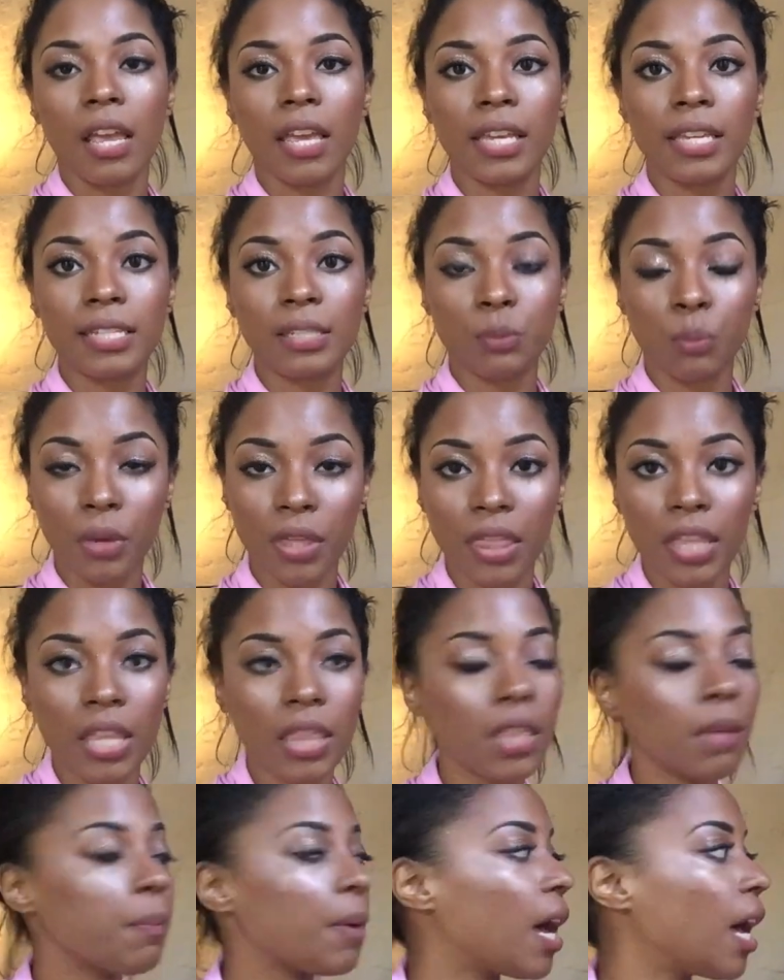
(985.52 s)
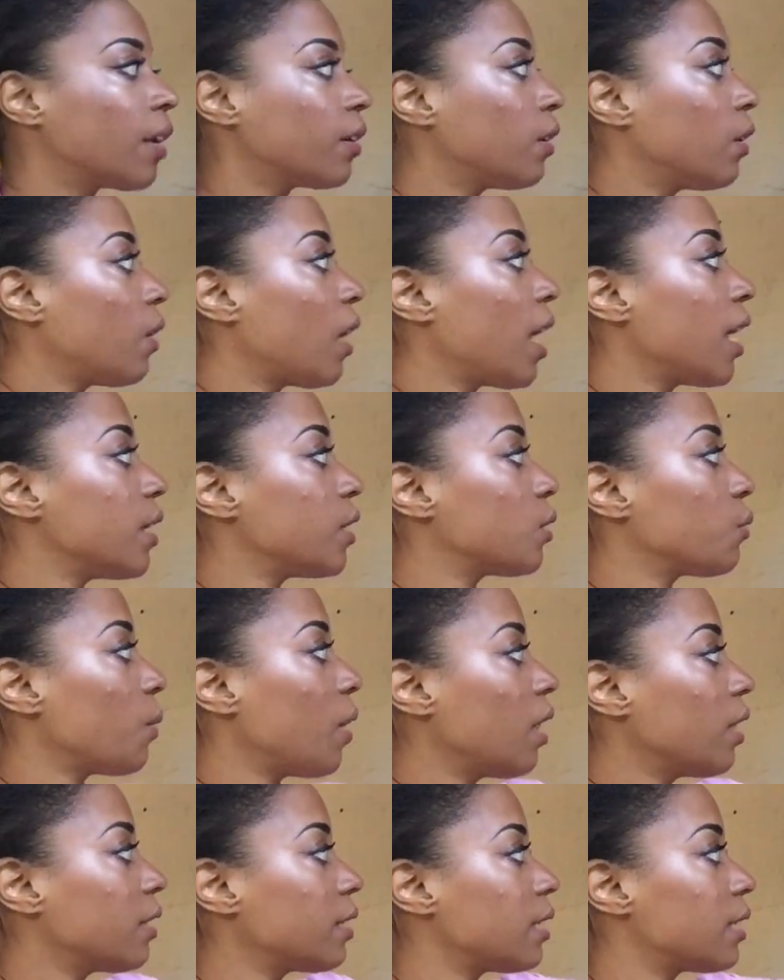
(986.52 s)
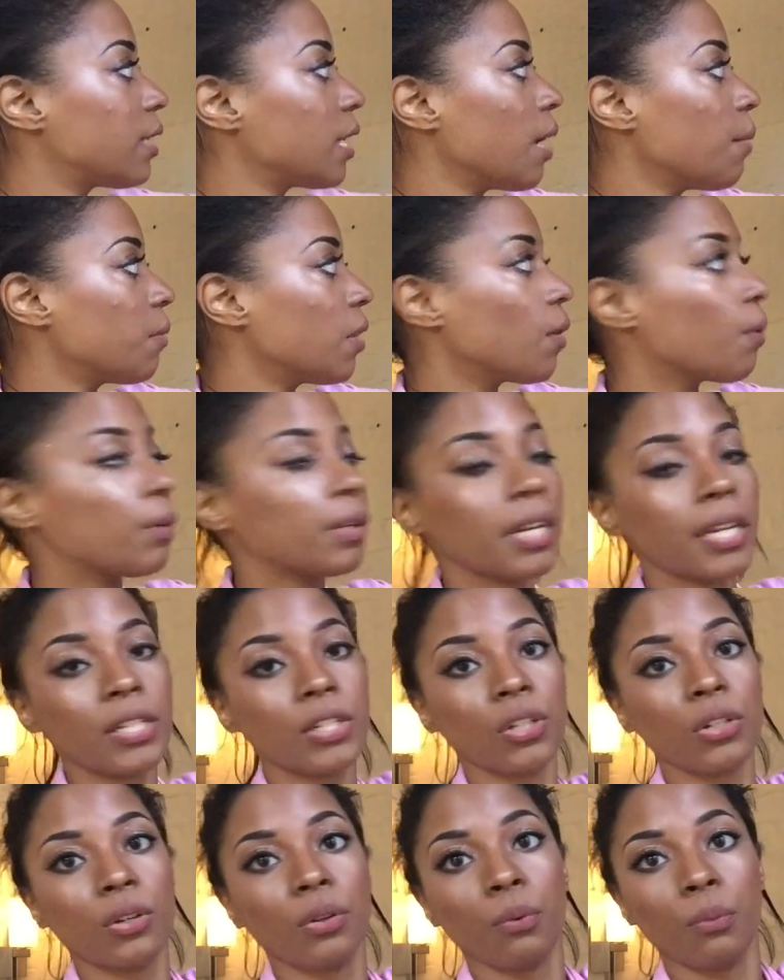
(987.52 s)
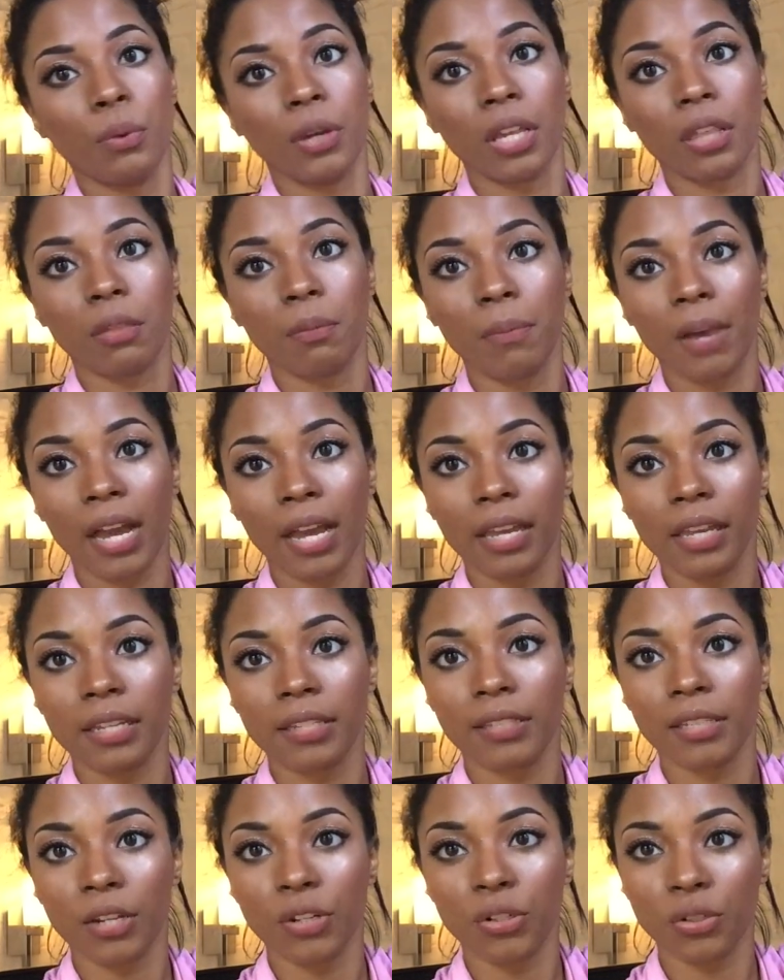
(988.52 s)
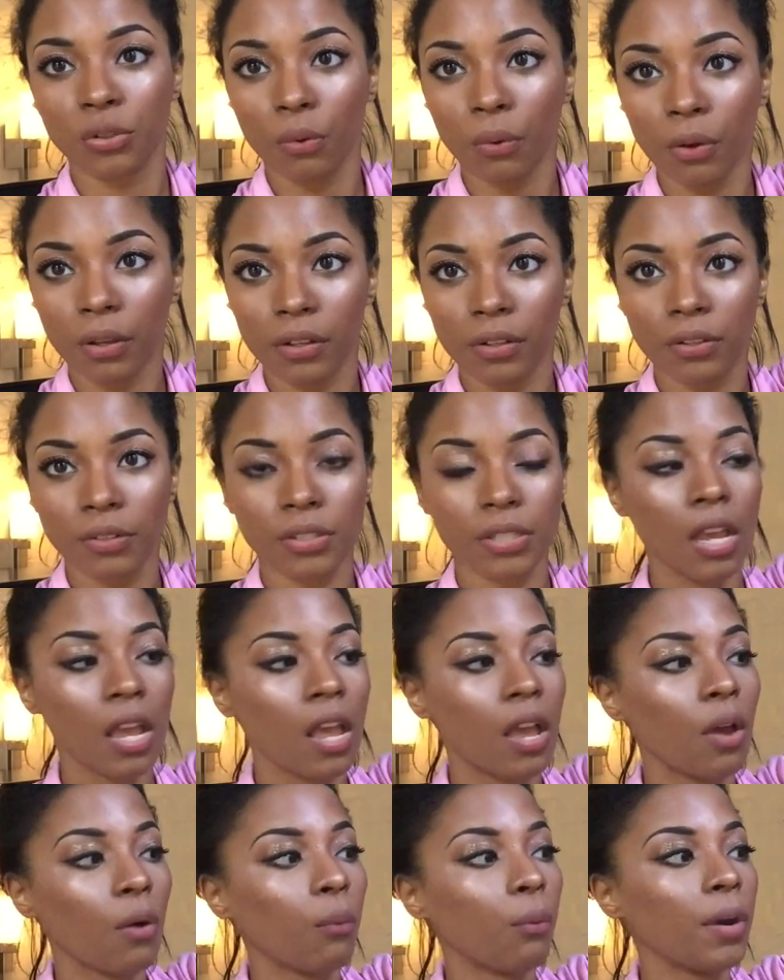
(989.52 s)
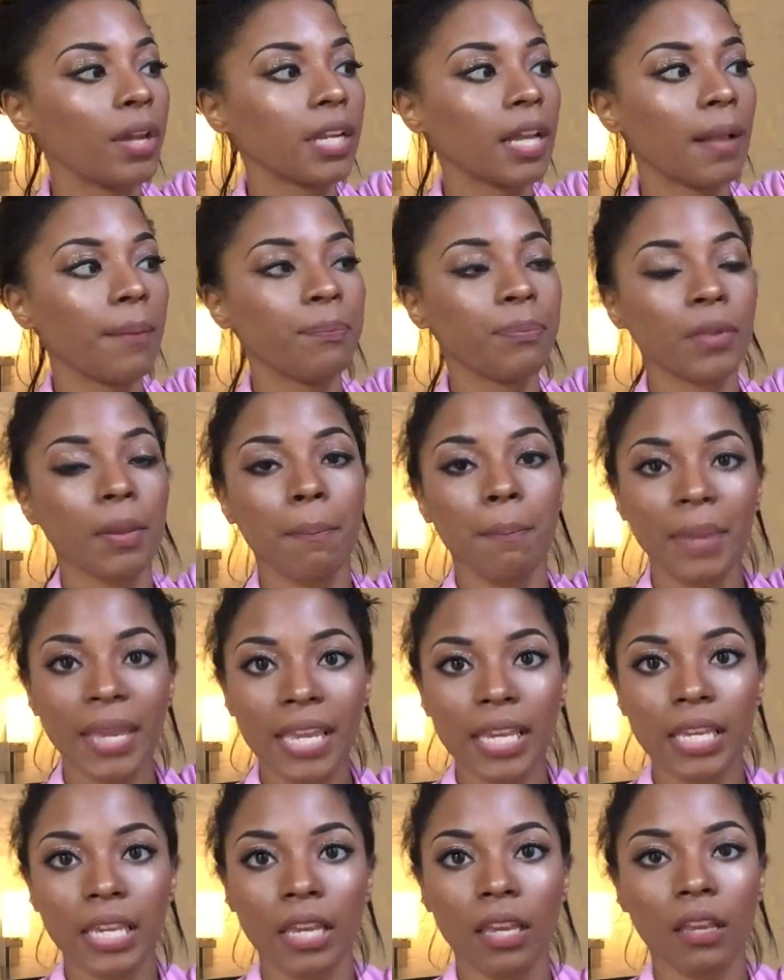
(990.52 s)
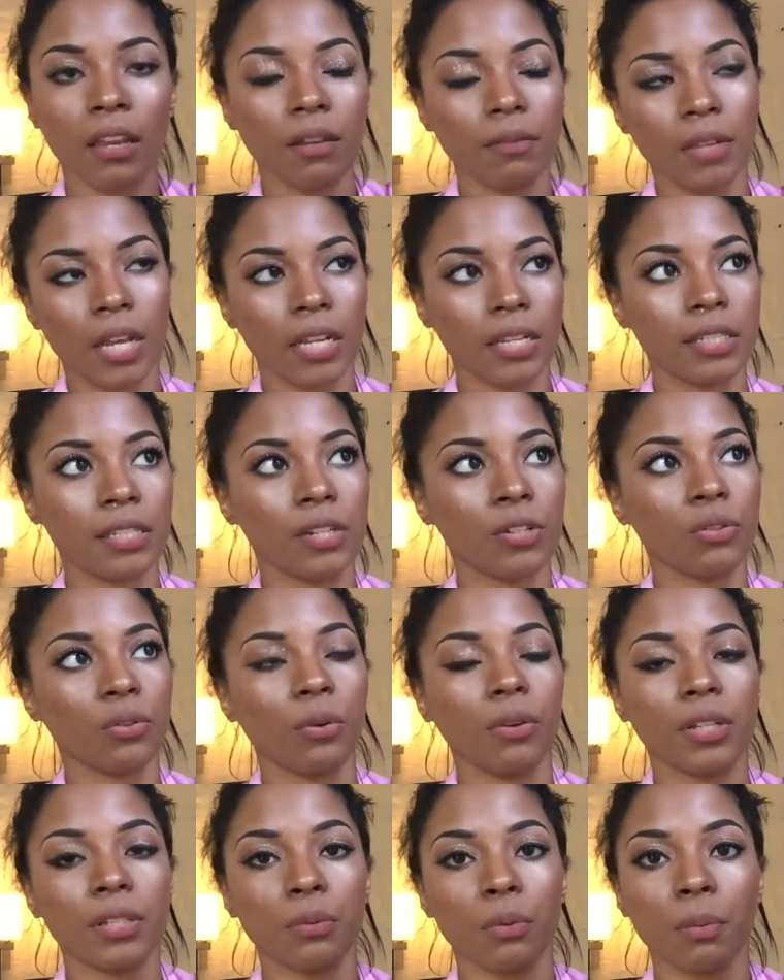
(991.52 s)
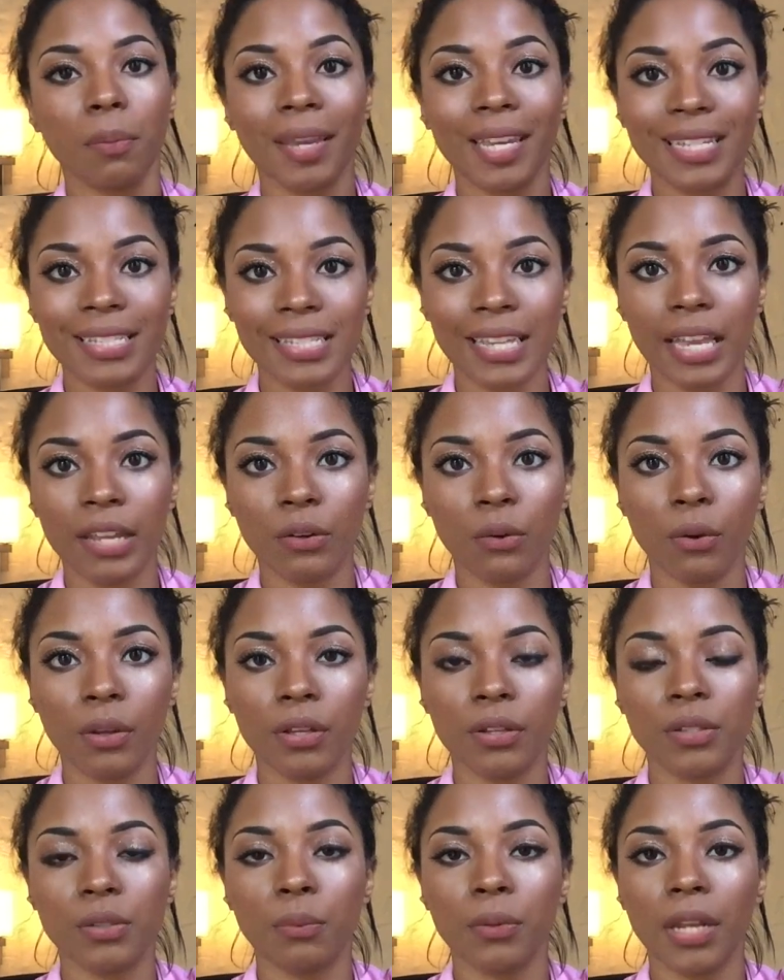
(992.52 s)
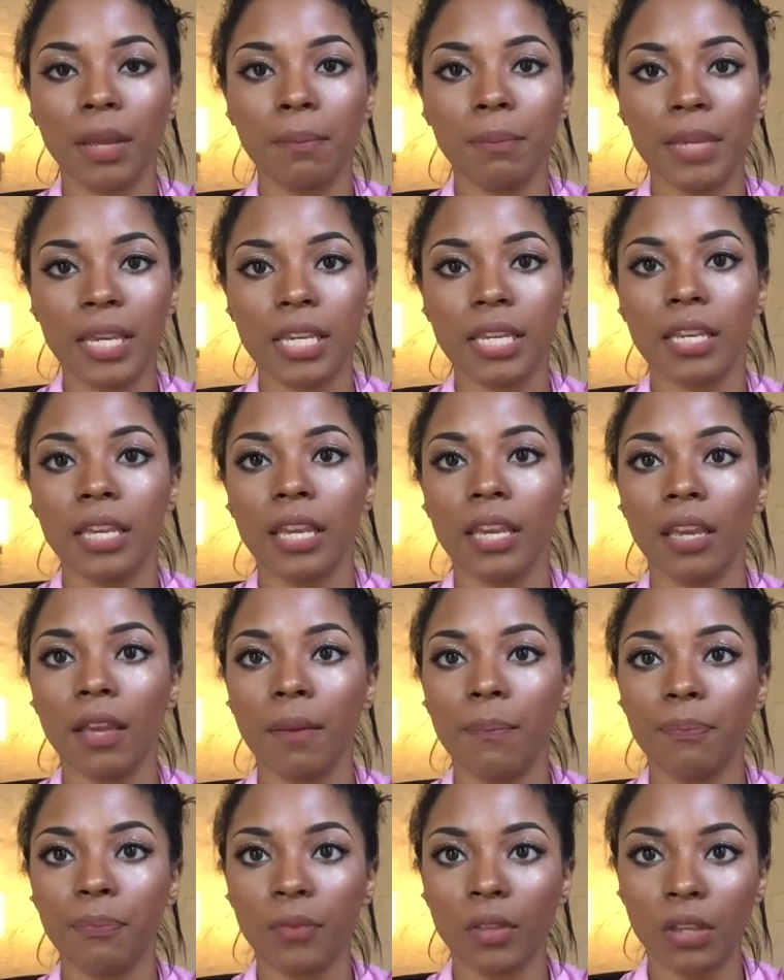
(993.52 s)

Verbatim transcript: is within the bottle as well as the same thing what I do with my essential oils when I'm making not essential oils with my intent oils when I'm making